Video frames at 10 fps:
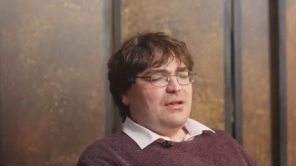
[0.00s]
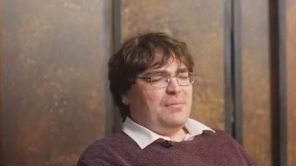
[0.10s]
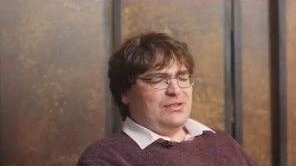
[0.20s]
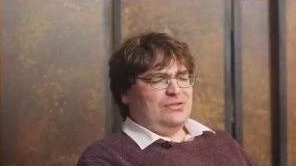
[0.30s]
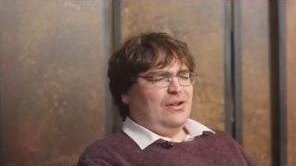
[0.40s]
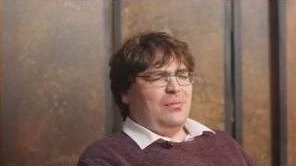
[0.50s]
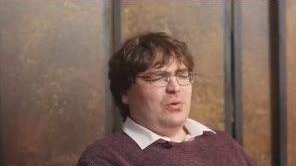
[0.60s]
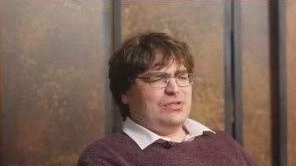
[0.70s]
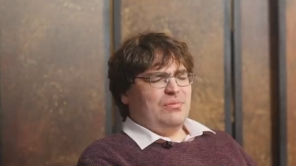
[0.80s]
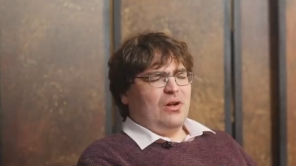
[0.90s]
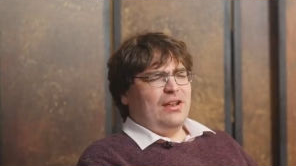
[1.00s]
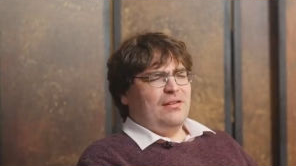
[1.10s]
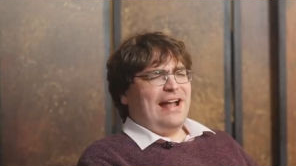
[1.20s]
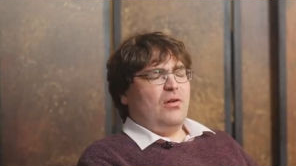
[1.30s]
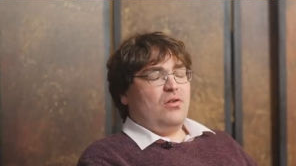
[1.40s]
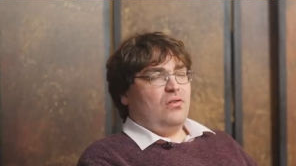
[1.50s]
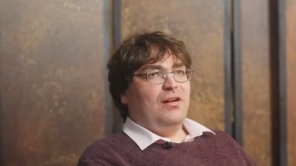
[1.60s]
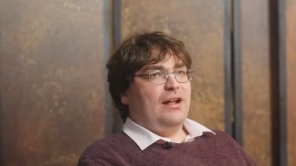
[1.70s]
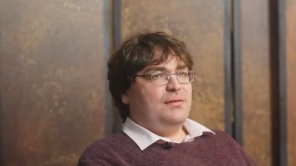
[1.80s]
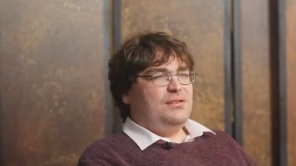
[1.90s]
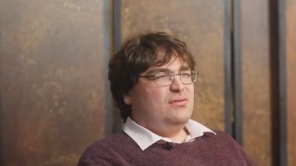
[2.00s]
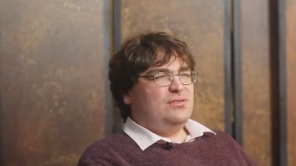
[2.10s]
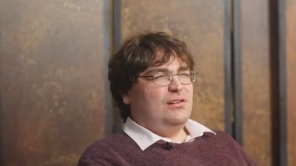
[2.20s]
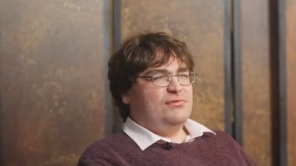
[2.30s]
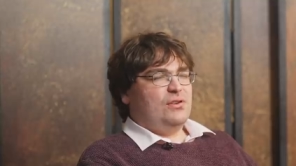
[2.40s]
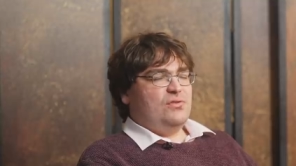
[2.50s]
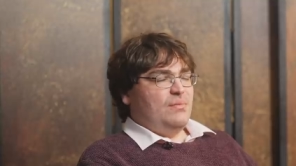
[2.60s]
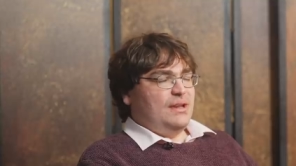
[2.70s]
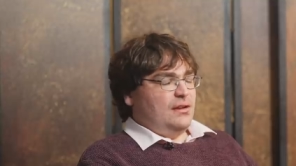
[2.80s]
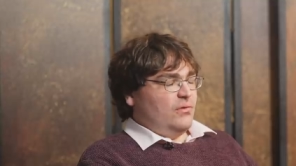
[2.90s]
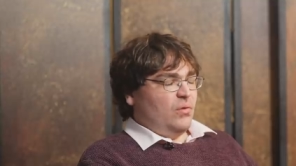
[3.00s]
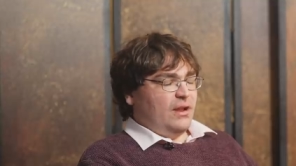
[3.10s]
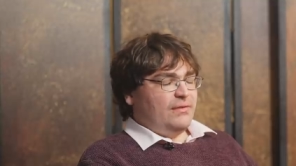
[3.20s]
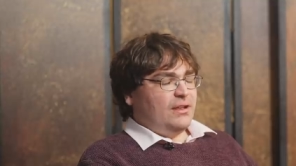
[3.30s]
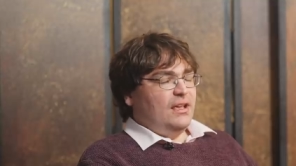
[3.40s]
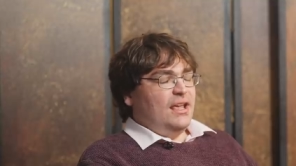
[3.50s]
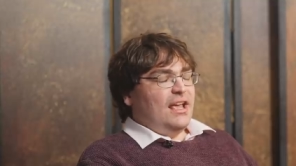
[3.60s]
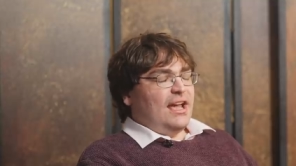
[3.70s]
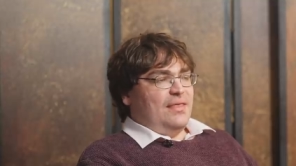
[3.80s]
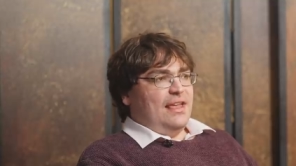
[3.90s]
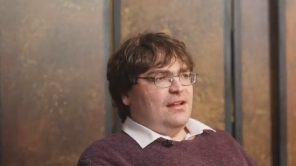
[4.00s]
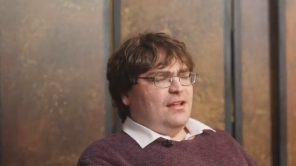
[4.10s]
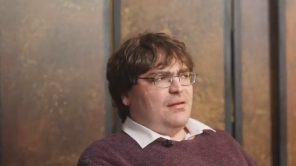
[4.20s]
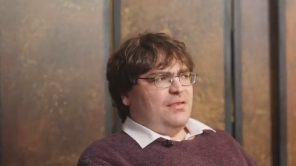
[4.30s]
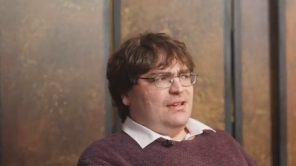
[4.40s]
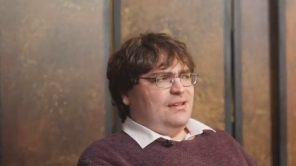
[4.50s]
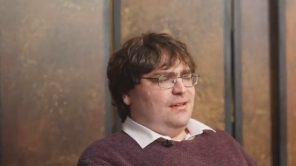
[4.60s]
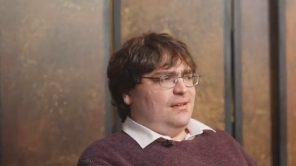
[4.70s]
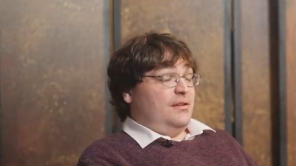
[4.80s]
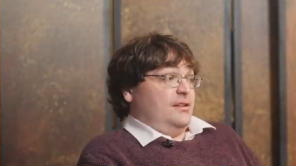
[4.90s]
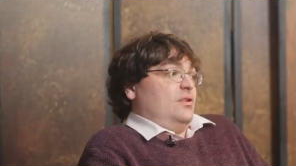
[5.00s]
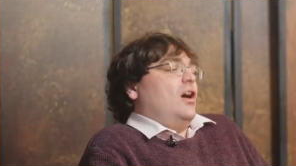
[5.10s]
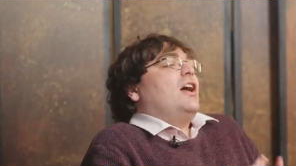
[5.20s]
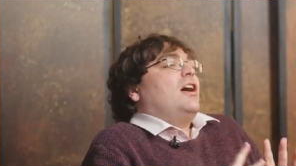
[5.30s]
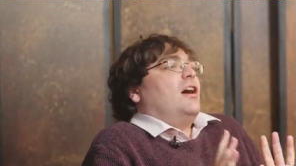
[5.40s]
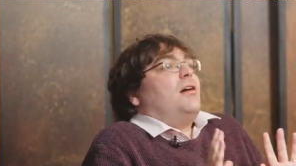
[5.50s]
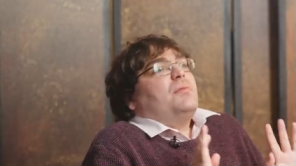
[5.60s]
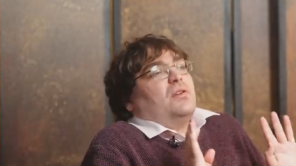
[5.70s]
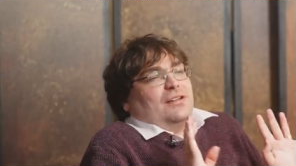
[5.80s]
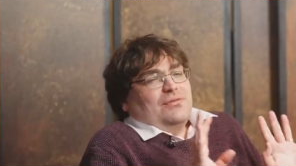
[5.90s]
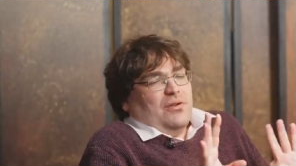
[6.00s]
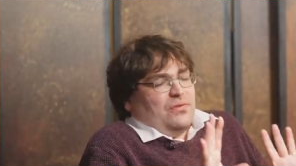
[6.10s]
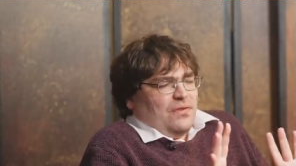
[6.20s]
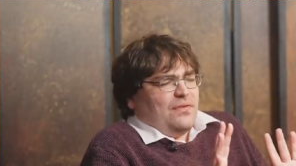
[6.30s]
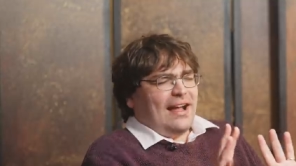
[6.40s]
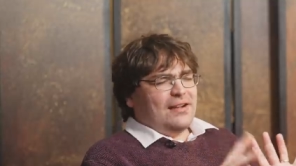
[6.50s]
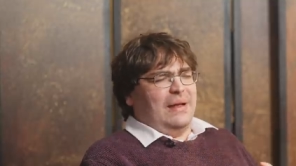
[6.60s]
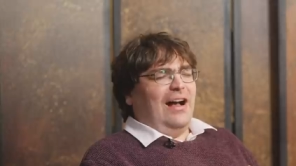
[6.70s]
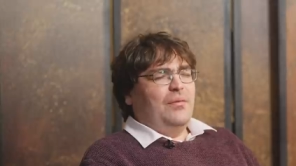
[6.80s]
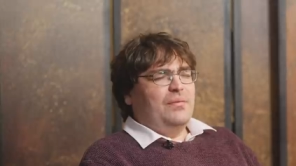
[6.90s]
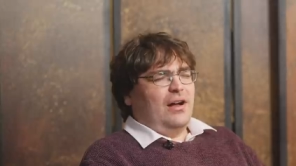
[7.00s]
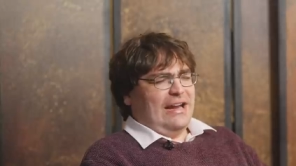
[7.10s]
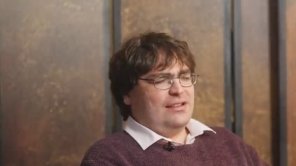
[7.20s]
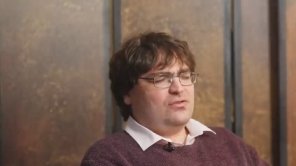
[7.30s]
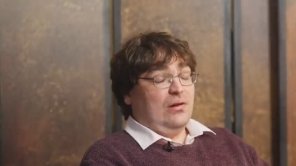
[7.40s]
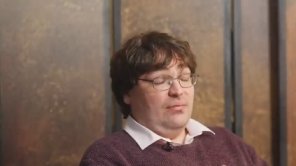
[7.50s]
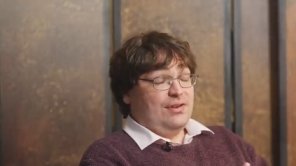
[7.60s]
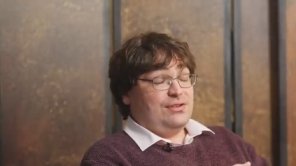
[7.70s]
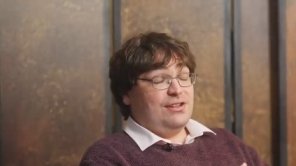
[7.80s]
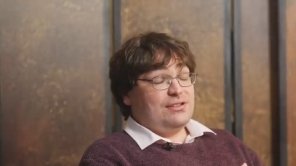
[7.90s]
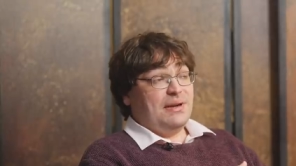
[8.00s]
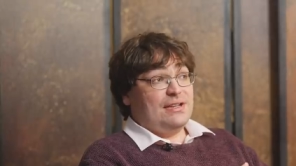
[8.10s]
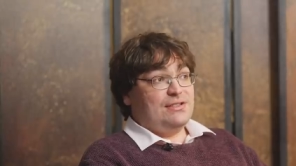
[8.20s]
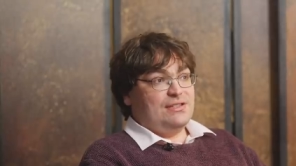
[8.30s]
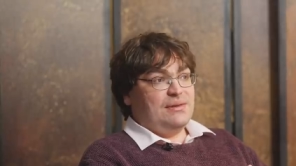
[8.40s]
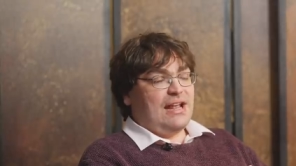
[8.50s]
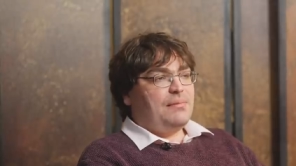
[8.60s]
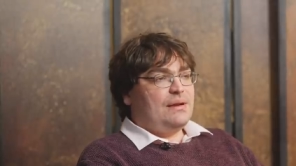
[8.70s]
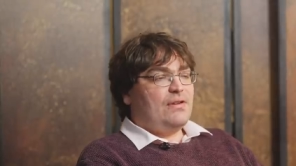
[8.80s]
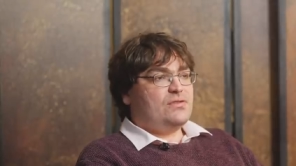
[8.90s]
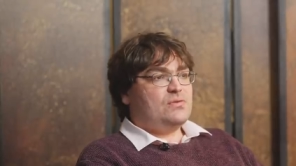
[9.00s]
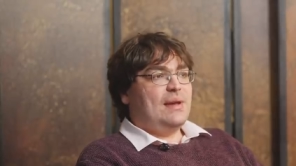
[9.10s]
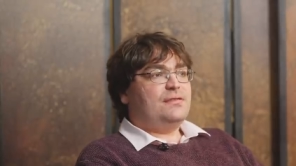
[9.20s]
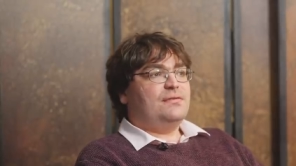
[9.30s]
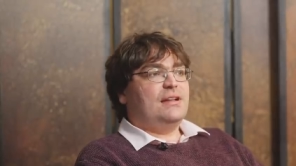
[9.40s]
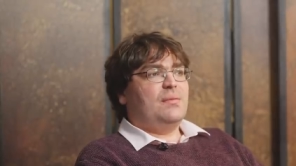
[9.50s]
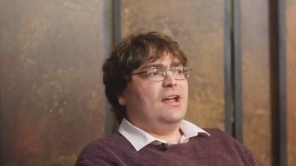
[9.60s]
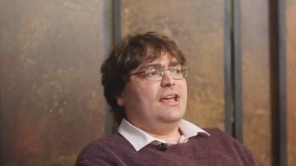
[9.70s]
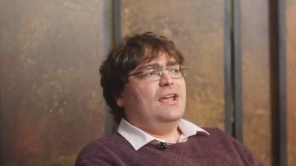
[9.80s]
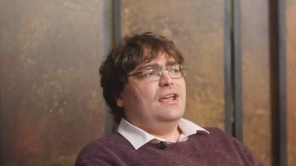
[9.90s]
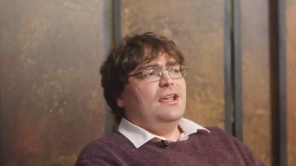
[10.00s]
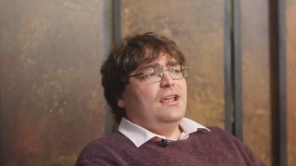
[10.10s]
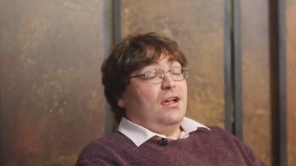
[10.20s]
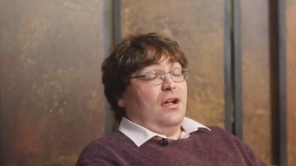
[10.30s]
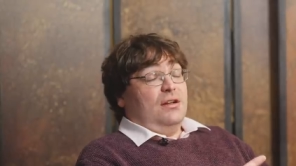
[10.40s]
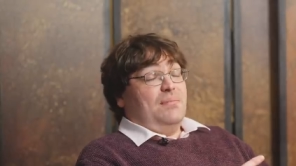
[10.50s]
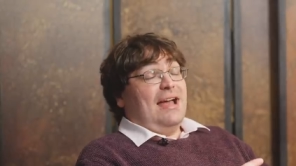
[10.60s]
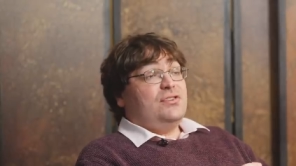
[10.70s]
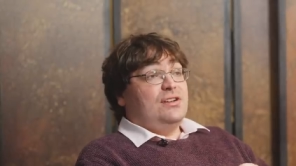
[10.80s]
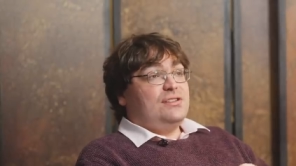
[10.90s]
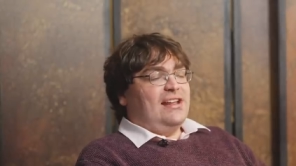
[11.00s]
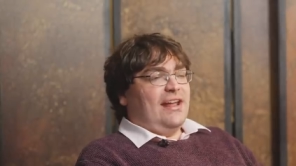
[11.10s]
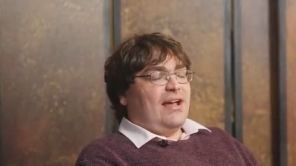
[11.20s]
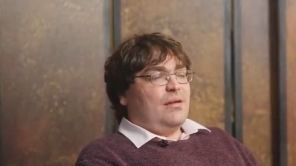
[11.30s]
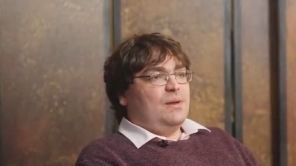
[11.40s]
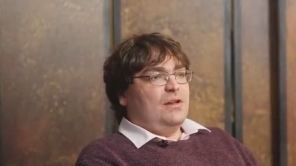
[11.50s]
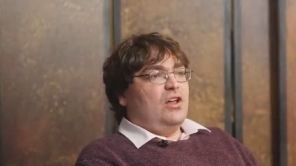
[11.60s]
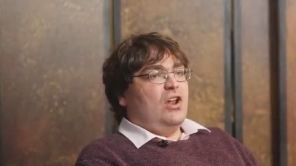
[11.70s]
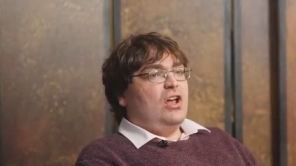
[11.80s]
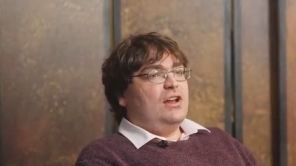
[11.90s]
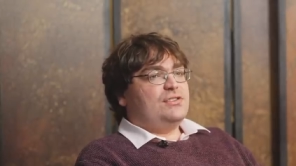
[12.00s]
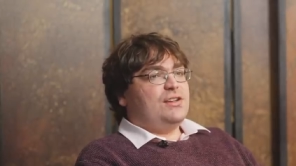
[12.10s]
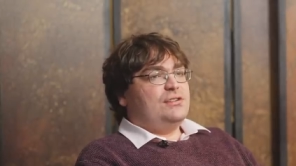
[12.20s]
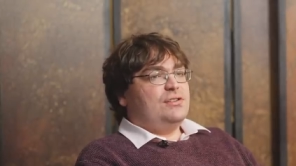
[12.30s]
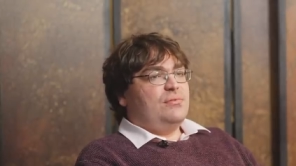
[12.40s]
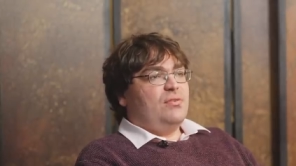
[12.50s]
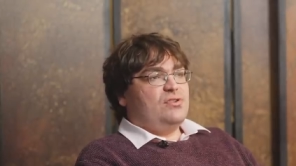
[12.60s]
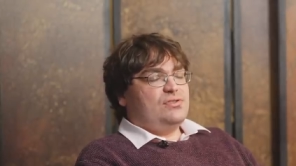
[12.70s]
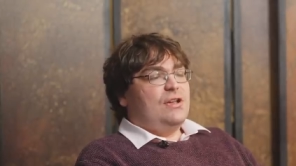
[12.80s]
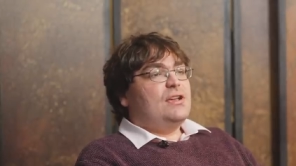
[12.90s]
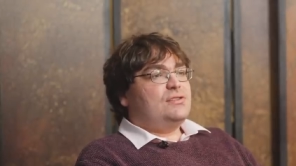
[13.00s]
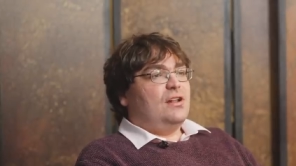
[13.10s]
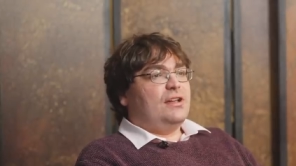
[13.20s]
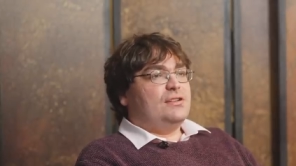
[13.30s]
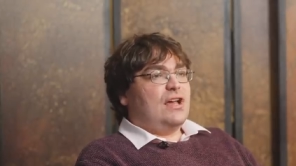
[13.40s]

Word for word: bust up or some kind of outcry, usually on social media or whatever. And then I think, I don't know. I don't know for a fact, but I get the strong impression that in some cases it's been happening retrospectively. But I'd imagine it's now happening at an earlier stage in the process, like it's